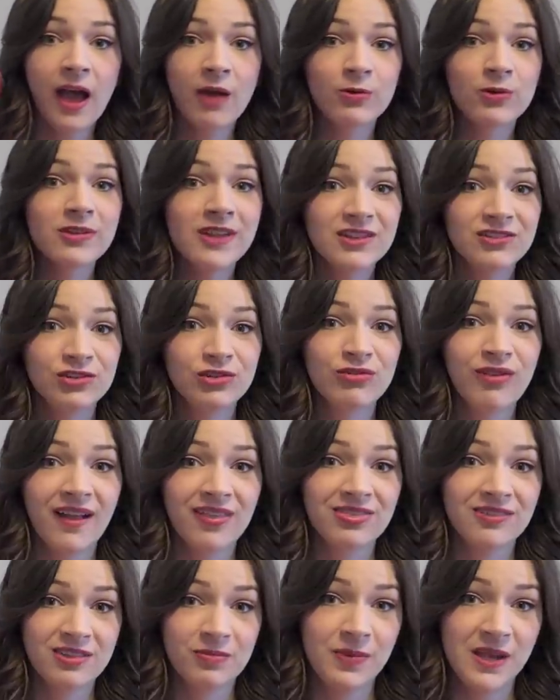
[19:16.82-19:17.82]
I really do
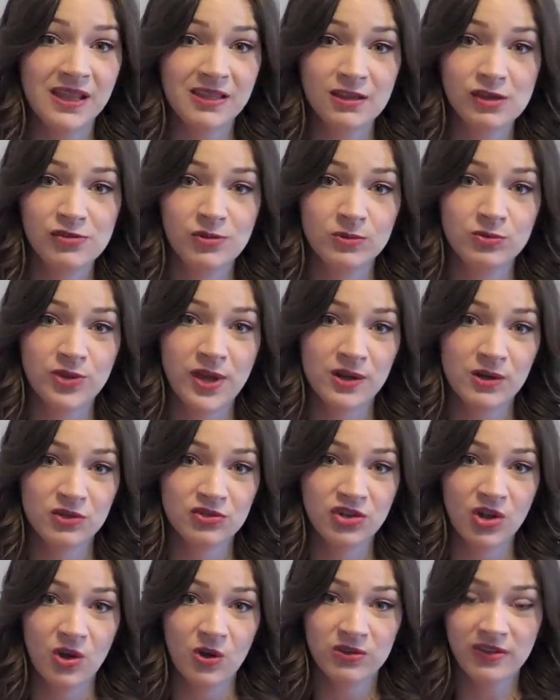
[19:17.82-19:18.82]
like this pizza from Trader
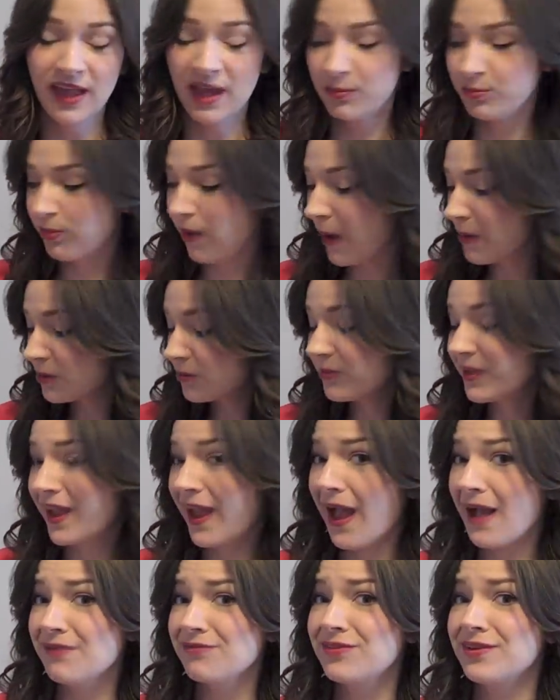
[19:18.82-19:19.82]
Joe's. I probably
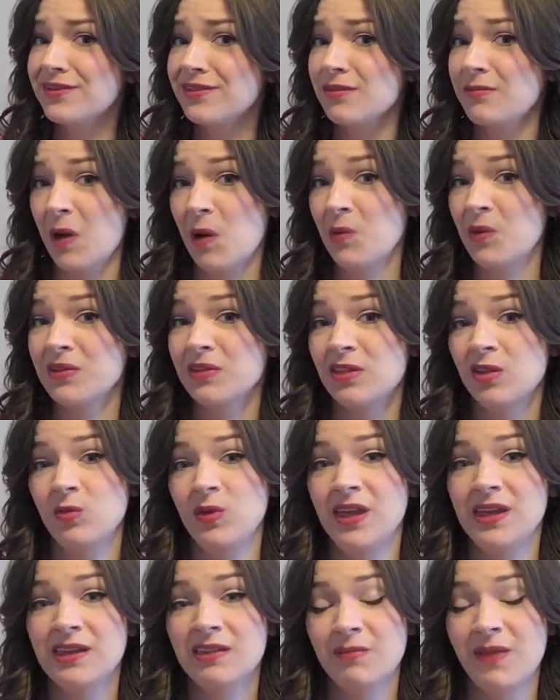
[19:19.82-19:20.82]
have this about once a
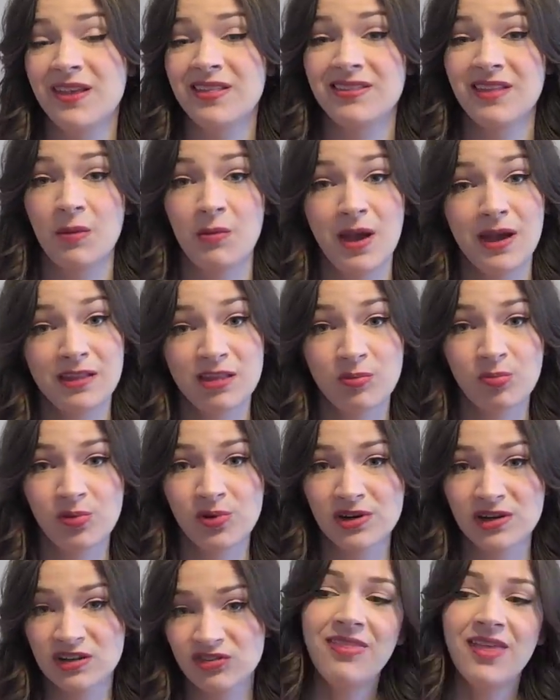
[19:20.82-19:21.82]
week is my
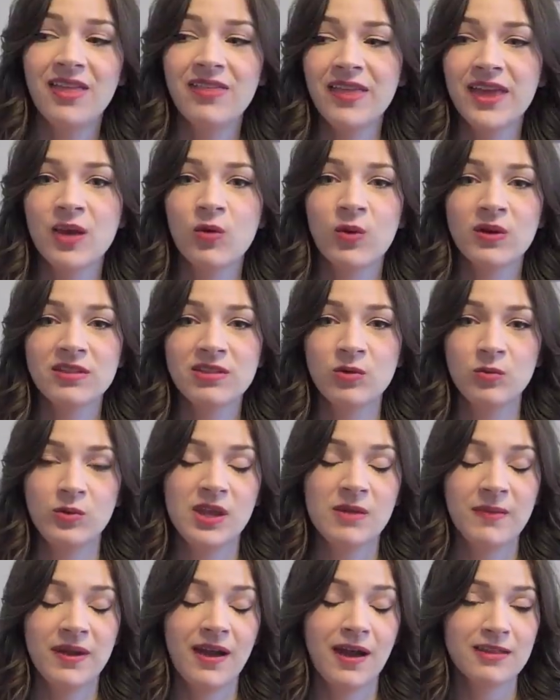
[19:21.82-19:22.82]
semi-splurge. And then like once a
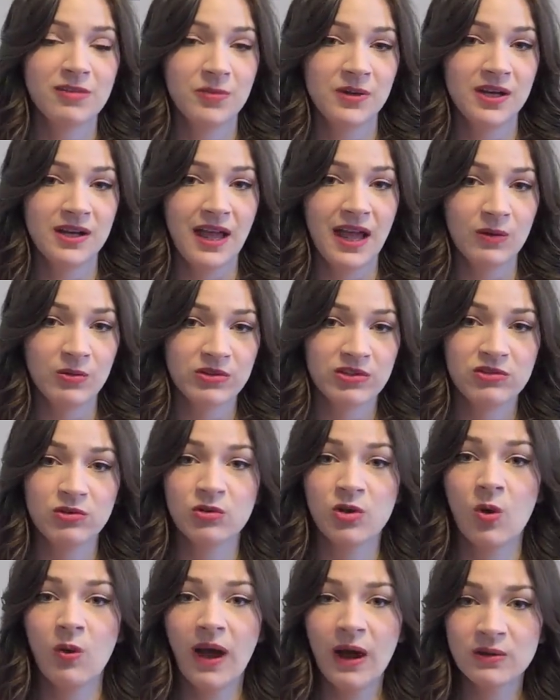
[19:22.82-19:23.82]
week, my husband and I will
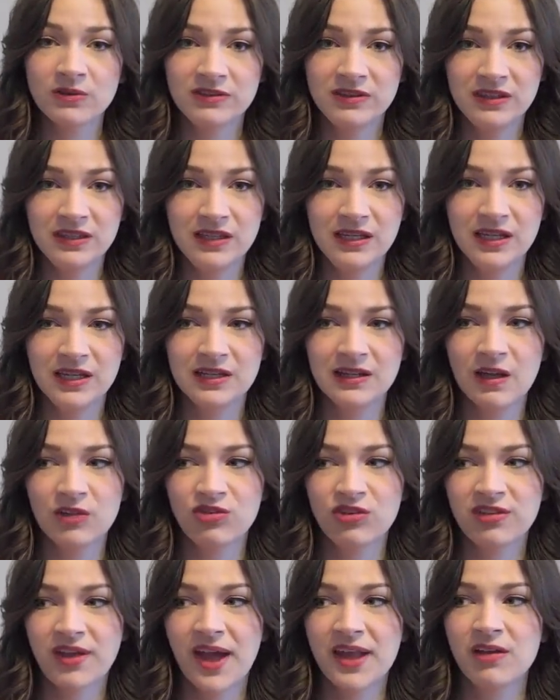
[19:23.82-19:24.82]
still go out to eat, and
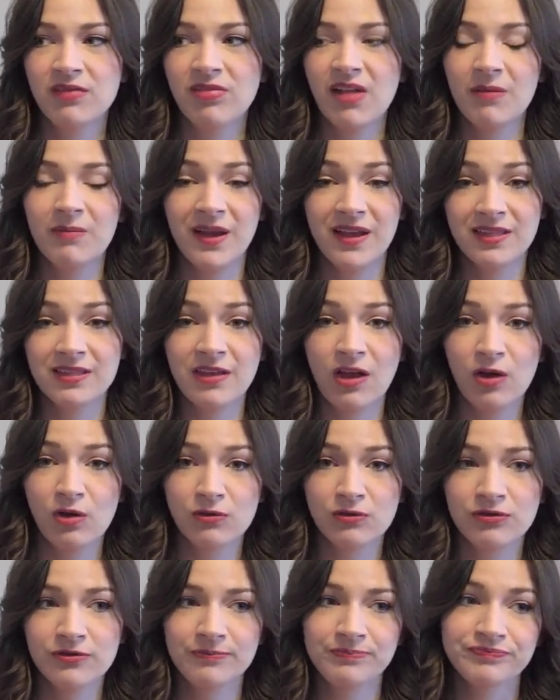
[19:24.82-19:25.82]
I'll just kind of let
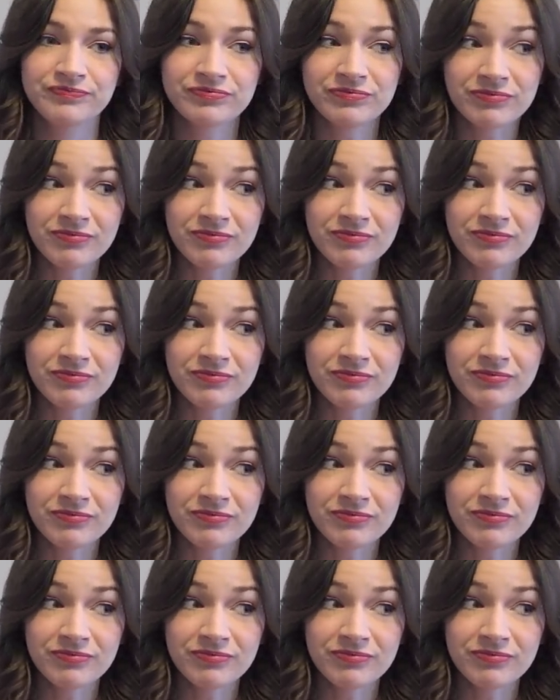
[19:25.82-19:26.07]
myself